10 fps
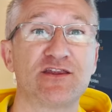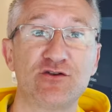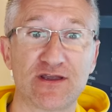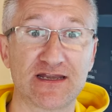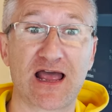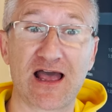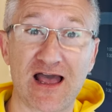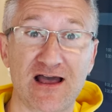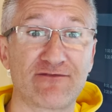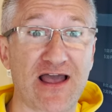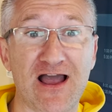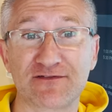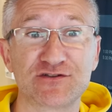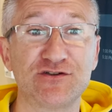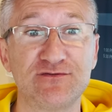You can have
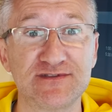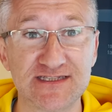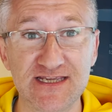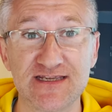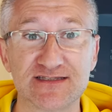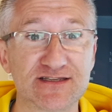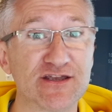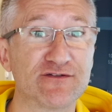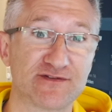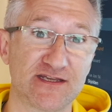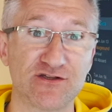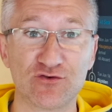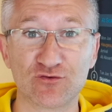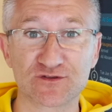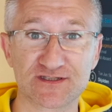afternoon tea served in
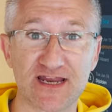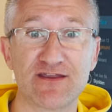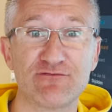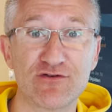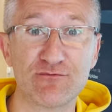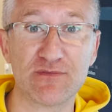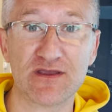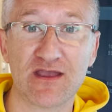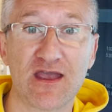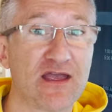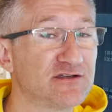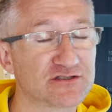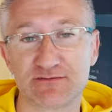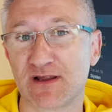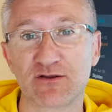your stateroom.
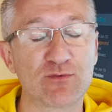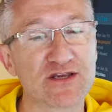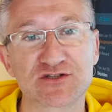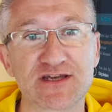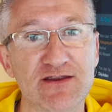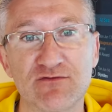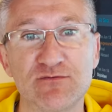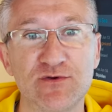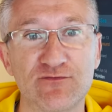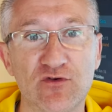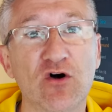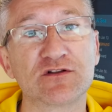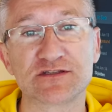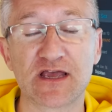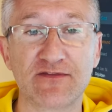Doesn't matter which stateroom you've
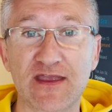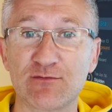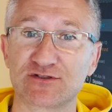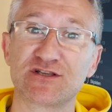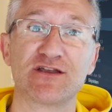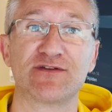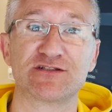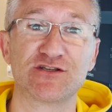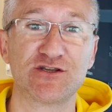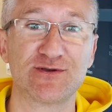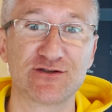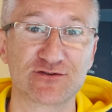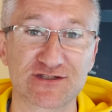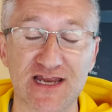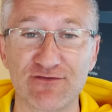got, they will serve it to you in your
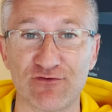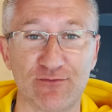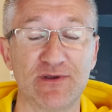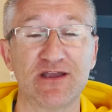stateroom.